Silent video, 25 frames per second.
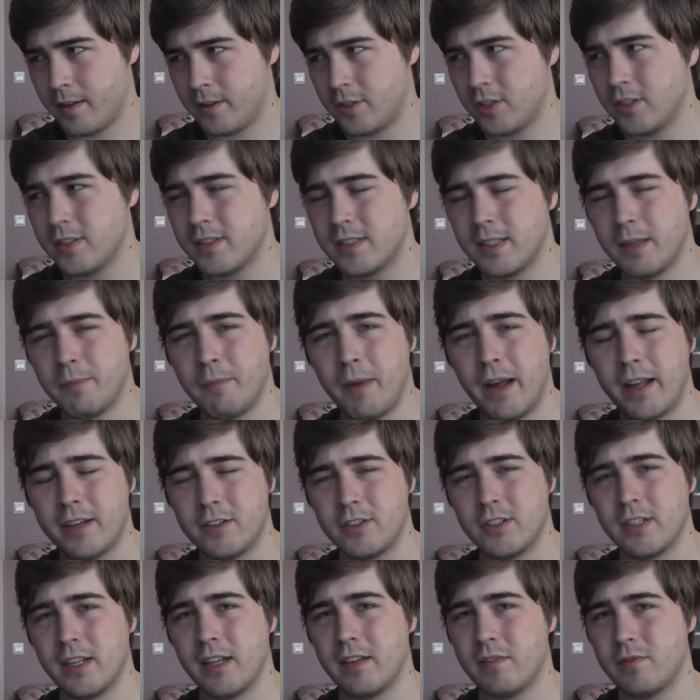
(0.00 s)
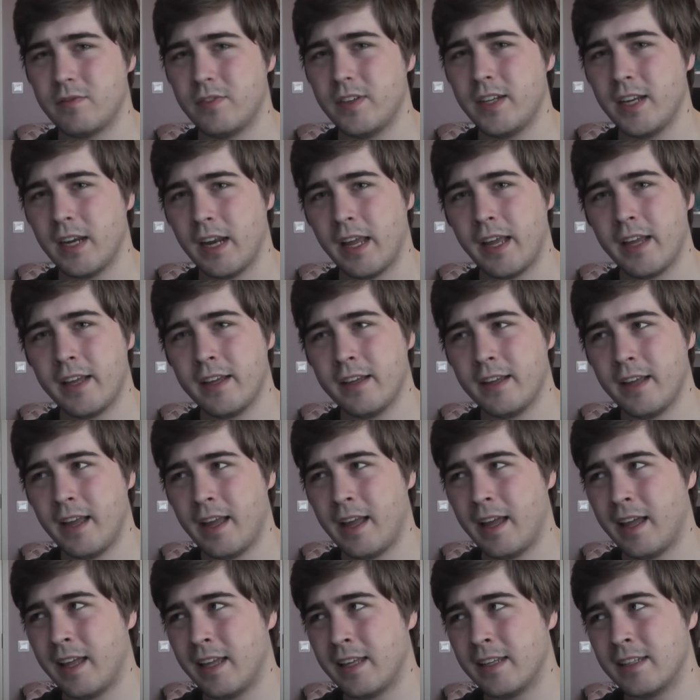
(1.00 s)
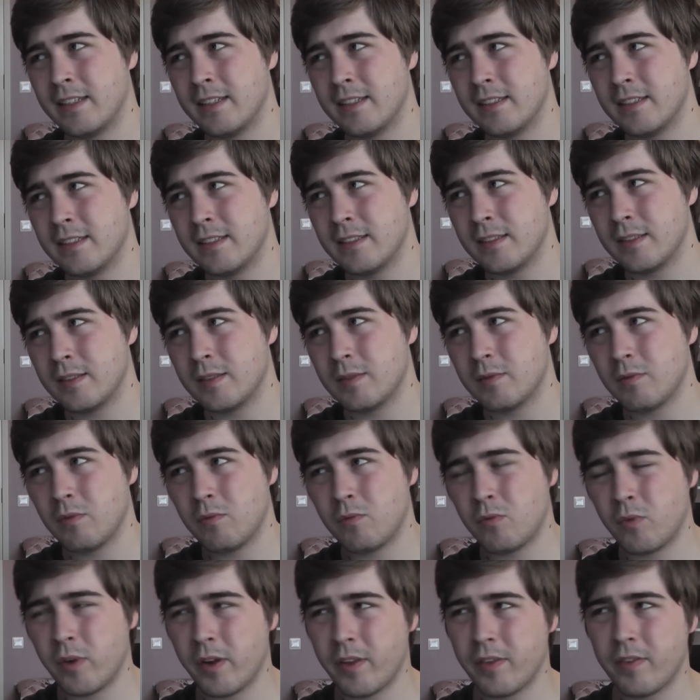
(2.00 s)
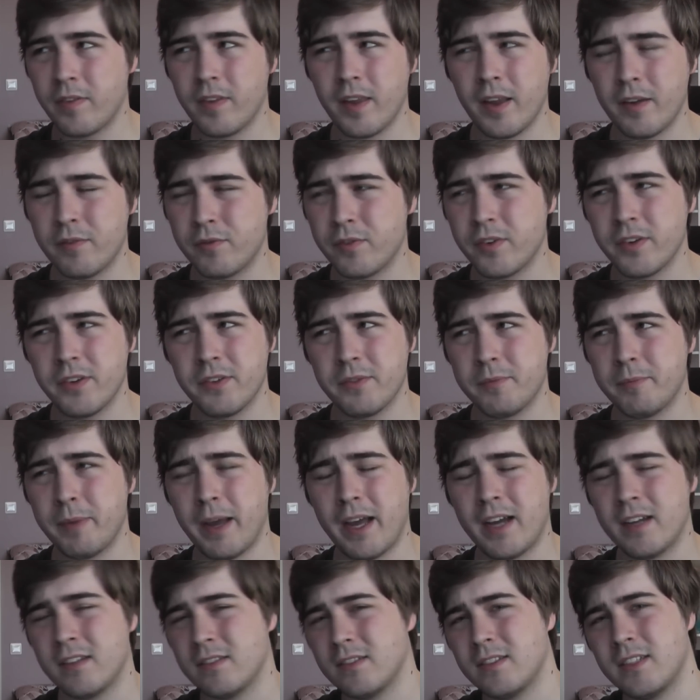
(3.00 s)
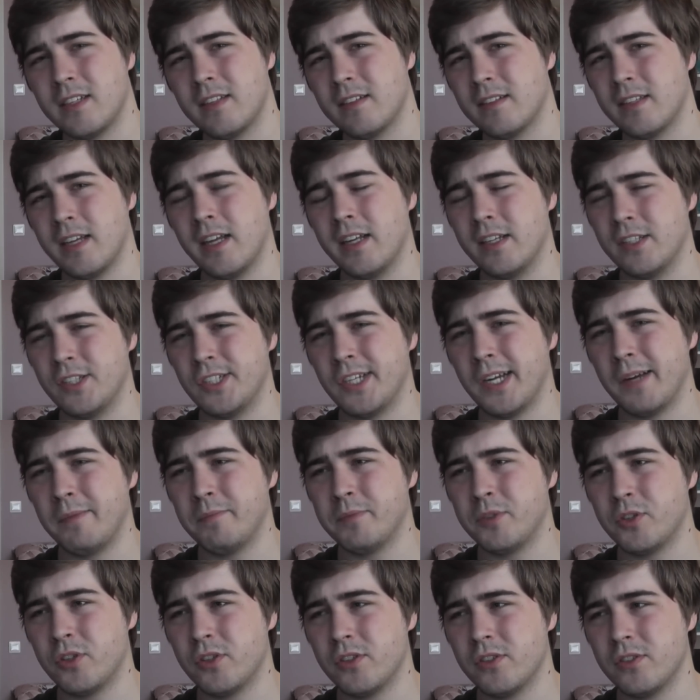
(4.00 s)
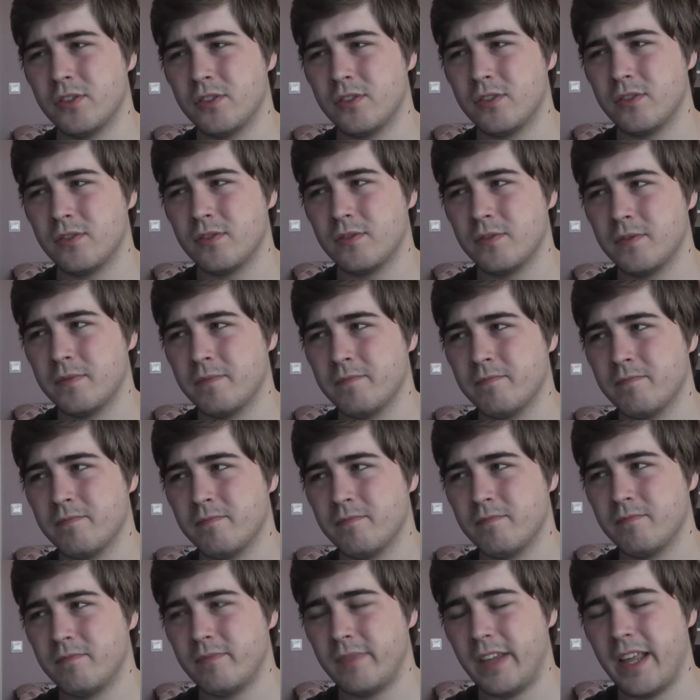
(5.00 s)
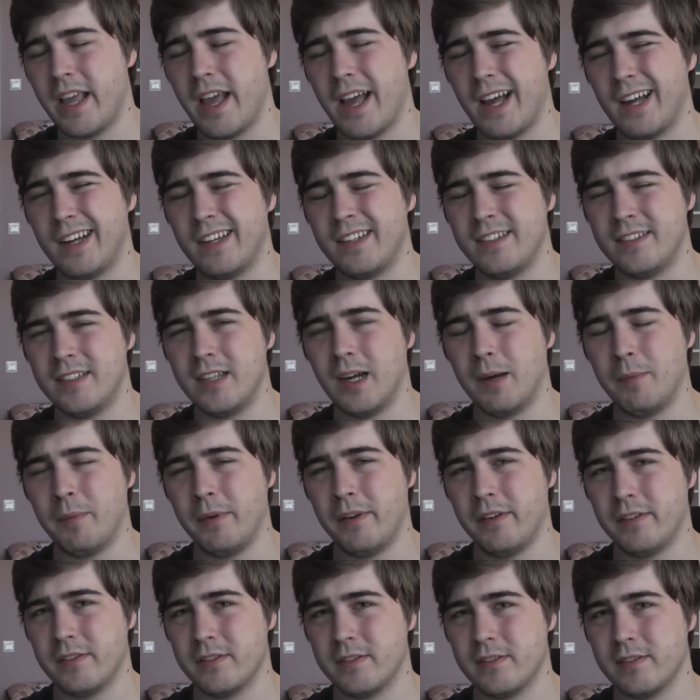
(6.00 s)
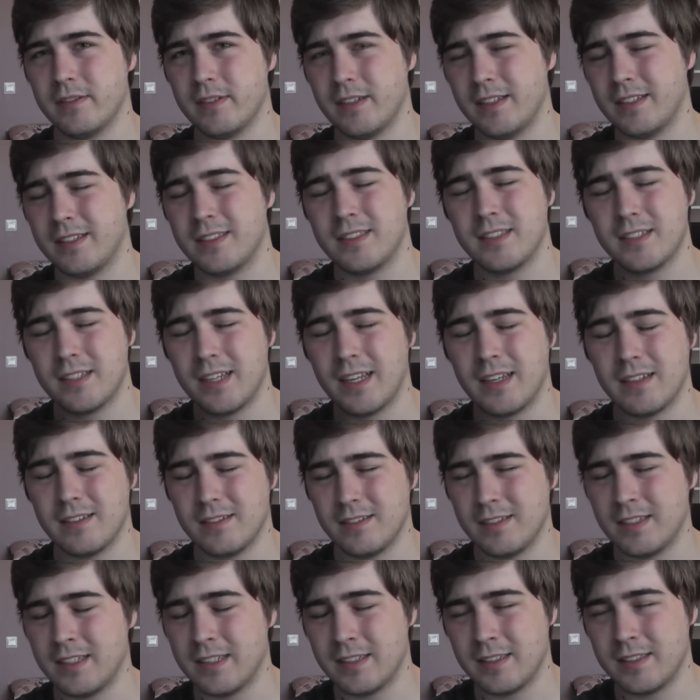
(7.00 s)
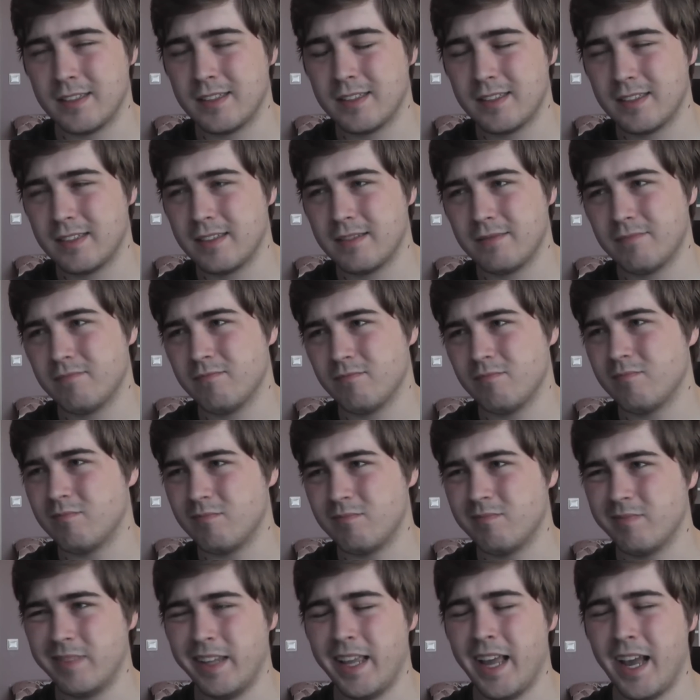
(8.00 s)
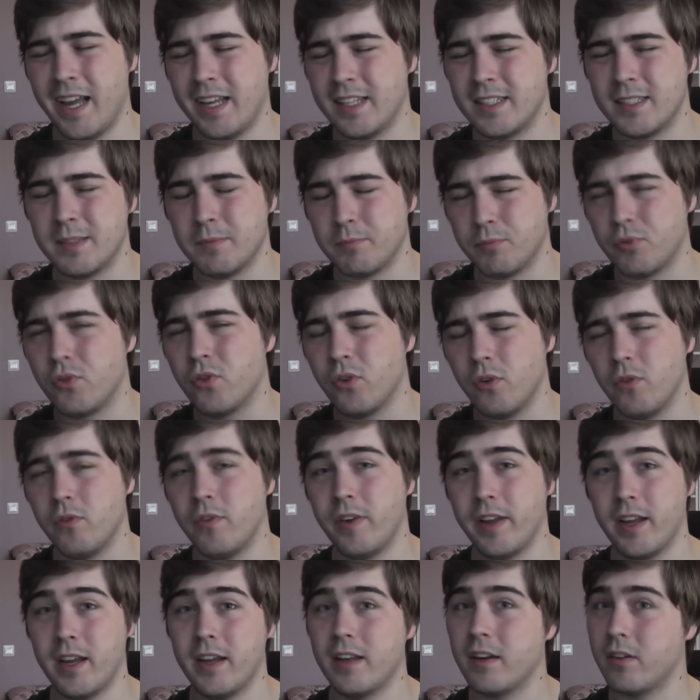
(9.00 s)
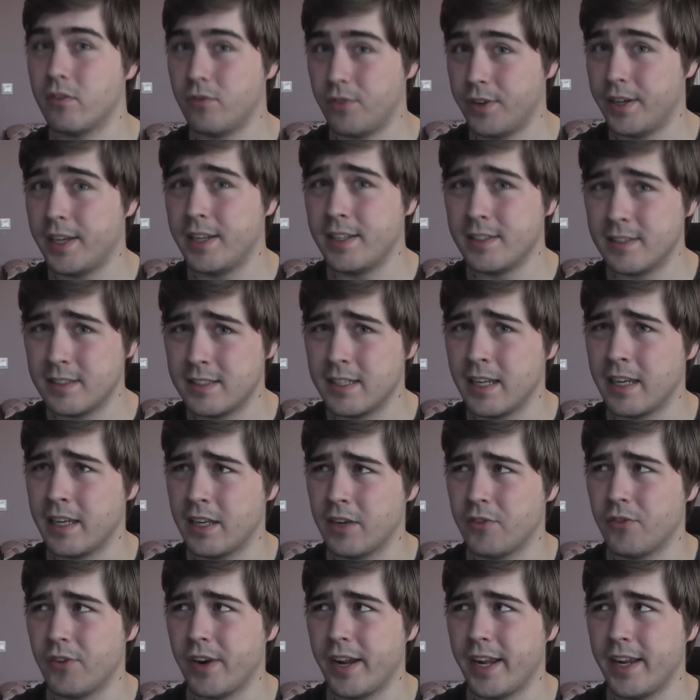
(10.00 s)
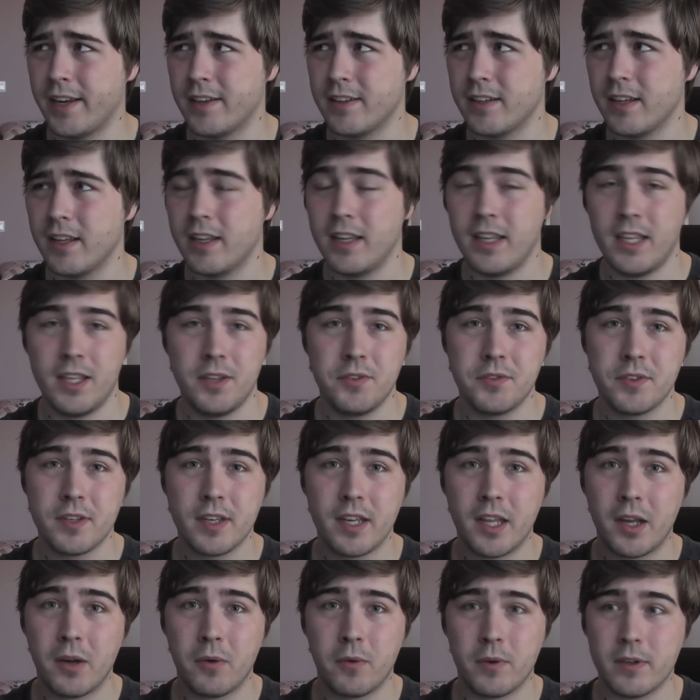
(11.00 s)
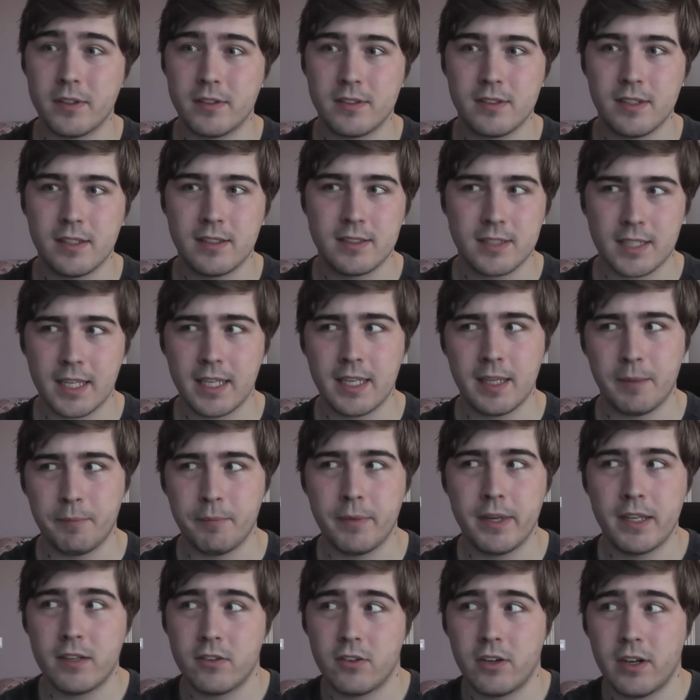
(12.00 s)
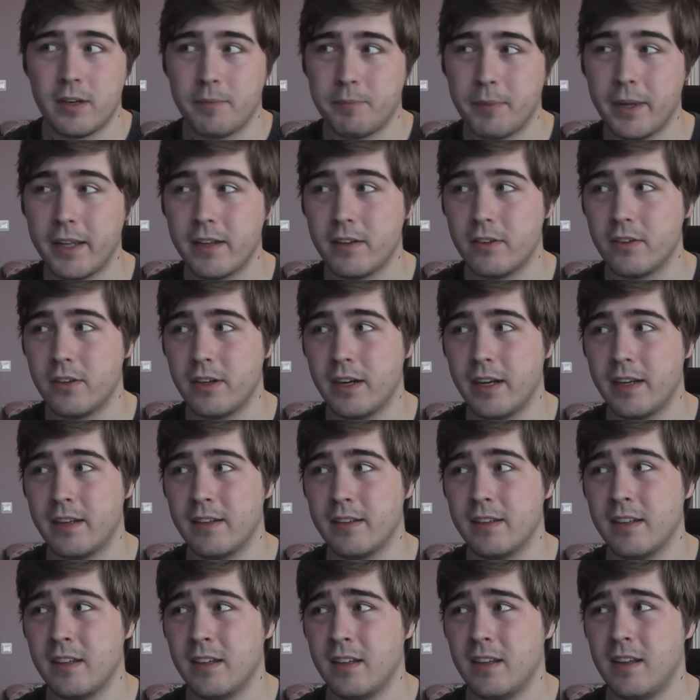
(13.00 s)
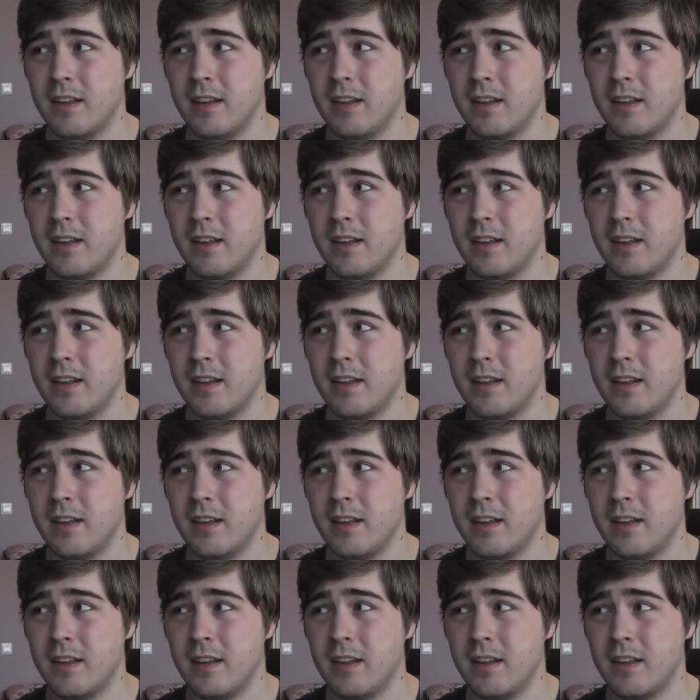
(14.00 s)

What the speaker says: just imagine that feeling, and with every passing 10 chapters, yeah, it doubles. It's improving at a really steady rate. Even now, it's getting better and better, and